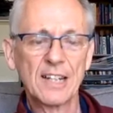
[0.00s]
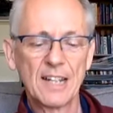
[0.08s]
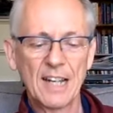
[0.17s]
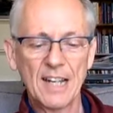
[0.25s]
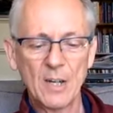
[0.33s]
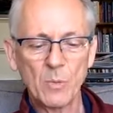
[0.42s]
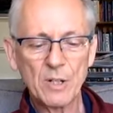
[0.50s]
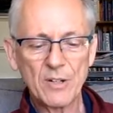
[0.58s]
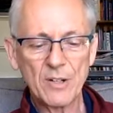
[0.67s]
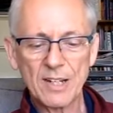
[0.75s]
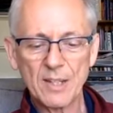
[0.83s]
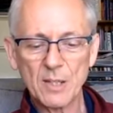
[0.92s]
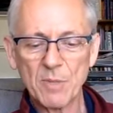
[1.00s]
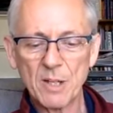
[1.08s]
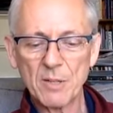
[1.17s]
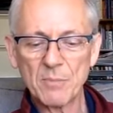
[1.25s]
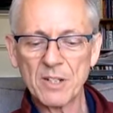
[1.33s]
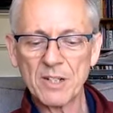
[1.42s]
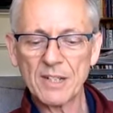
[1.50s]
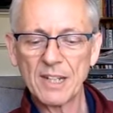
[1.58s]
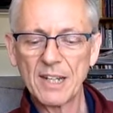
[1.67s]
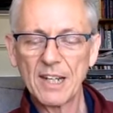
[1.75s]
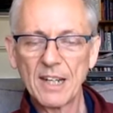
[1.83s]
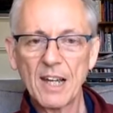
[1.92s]
uh, we're in at the moment.
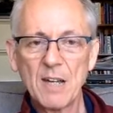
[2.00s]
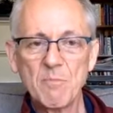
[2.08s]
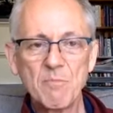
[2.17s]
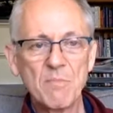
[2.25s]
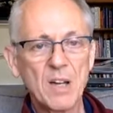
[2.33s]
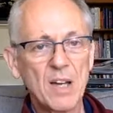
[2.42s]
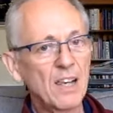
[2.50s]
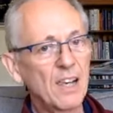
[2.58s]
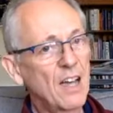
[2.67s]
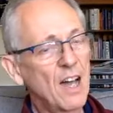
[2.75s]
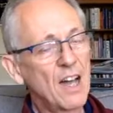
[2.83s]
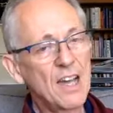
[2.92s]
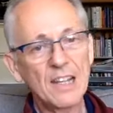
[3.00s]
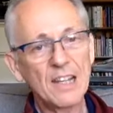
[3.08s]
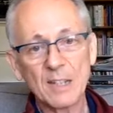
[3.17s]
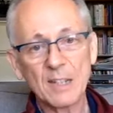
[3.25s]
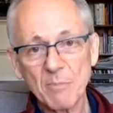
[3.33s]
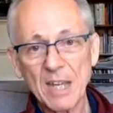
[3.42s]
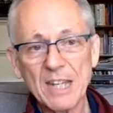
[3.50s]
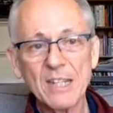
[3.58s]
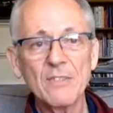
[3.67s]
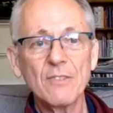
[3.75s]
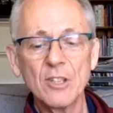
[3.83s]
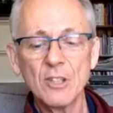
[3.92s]
Um, I, like many
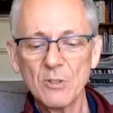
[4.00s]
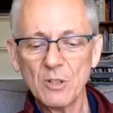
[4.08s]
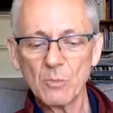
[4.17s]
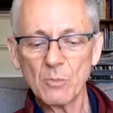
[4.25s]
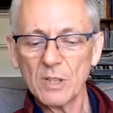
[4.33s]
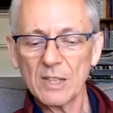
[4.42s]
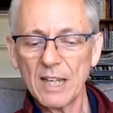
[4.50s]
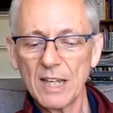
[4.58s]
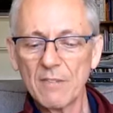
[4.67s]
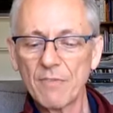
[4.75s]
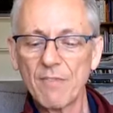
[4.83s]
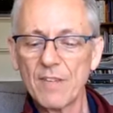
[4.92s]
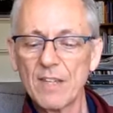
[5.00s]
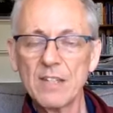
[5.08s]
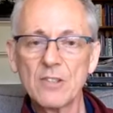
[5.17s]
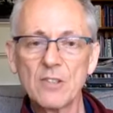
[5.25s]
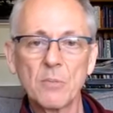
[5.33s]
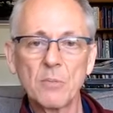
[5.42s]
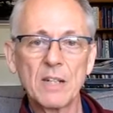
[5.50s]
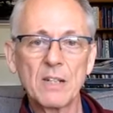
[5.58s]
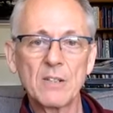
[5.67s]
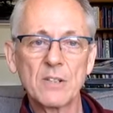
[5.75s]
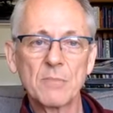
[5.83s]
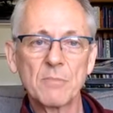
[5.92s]
of you, will have fears
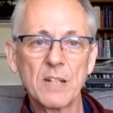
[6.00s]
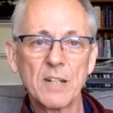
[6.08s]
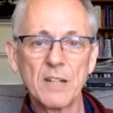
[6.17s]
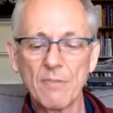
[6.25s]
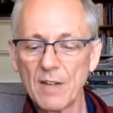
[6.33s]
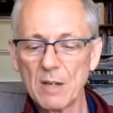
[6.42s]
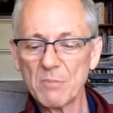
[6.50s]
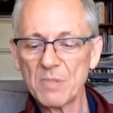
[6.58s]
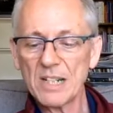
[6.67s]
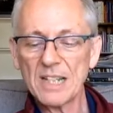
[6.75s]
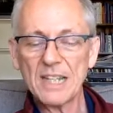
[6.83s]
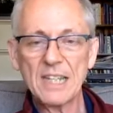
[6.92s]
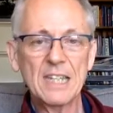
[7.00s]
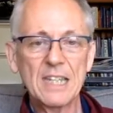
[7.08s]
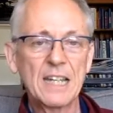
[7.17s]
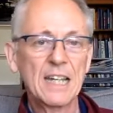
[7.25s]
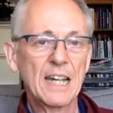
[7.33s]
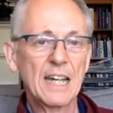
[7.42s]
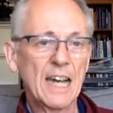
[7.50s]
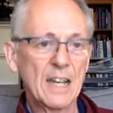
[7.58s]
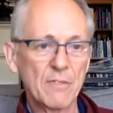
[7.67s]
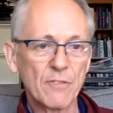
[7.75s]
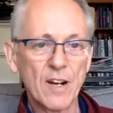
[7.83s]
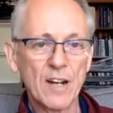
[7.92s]
about my family and
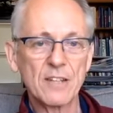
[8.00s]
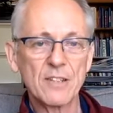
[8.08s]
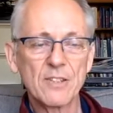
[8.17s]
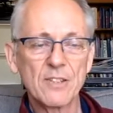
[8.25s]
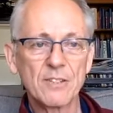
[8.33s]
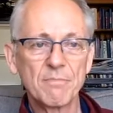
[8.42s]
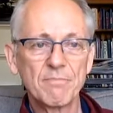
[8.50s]
friends